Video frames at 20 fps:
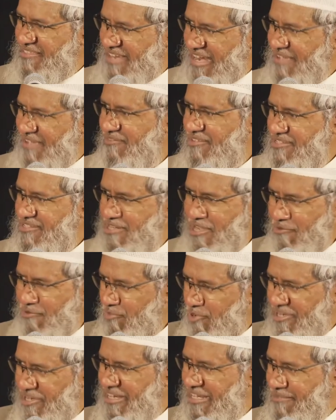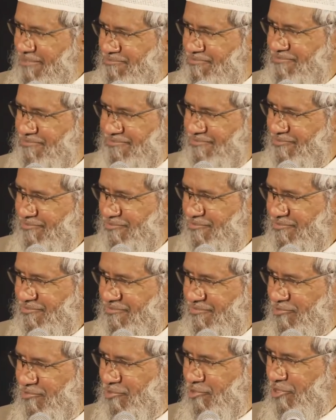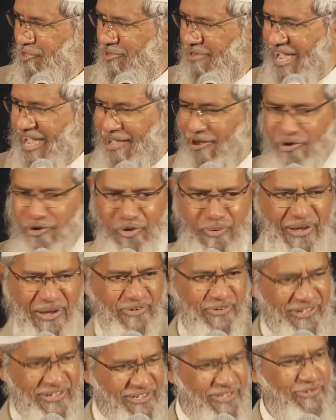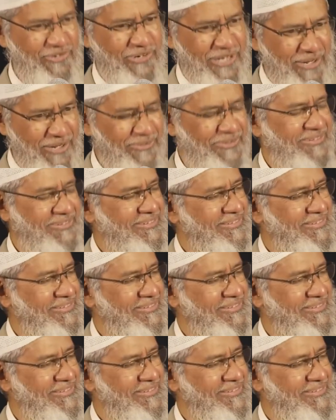a language. Now I'm already, no, I cannot go back to institute now.